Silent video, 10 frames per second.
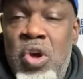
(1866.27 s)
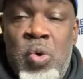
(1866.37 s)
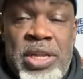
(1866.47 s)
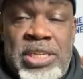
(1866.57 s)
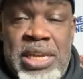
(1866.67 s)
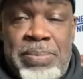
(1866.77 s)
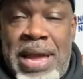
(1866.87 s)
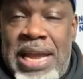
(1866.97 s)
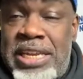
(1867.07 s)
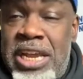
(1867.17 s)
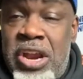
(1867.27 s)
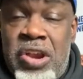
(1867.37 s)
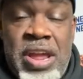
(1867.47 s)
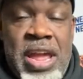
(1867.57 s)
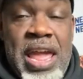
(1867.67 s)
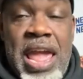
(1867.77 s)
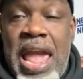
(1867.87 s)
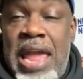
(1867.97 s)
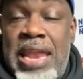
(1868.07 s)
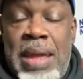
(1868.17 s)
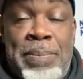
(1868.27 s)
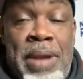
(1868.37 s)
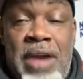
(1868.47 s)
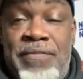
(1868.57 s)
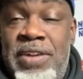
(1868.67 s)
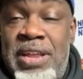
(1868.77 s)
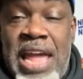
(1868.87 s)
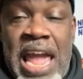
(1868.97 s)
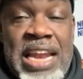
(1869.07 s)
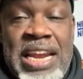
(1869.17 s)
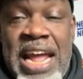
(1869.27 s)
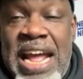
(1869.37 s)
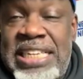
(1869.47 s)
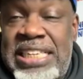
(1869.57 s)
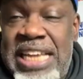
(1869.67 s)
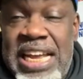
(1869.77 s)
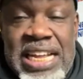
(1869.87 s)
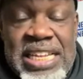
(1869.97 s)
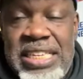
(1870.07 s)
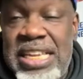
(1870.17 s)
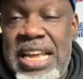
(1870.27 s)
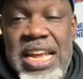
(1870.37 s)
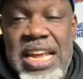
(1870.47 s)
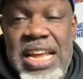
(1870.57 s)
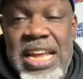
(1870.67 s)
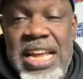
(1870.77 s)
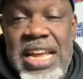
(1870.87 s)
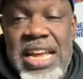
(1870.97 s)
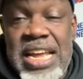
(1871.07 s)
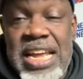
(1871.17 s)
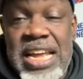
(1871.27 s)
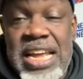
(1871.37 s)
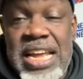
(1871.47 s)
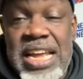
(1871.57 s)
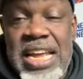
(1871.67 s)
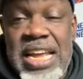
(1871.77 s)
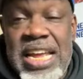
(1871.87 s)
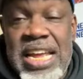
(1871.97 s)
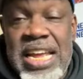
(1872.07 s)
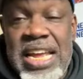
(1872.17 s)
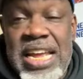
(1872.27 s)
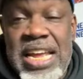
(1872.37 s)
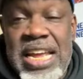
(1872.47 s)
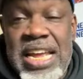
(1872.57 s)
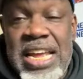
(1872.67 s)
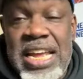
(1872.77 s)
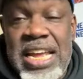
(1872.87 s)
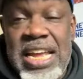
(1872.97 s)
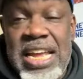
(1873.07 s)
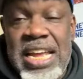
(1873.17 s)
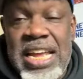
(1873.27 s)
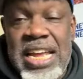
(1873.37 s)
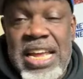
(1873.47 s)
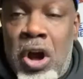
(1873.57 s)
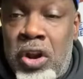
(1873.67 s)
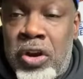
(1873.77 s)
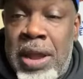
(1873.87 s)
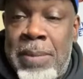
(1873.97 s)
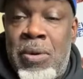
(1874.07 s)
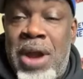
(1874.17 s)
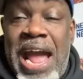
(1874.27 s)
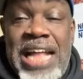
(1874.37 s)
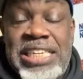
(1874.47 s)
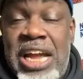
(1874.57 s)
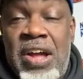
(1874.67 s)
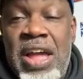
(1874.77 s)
who can sit back there and they block for 8 or 9 seconds. First of all, offensive linemen are getting smaller and more agile,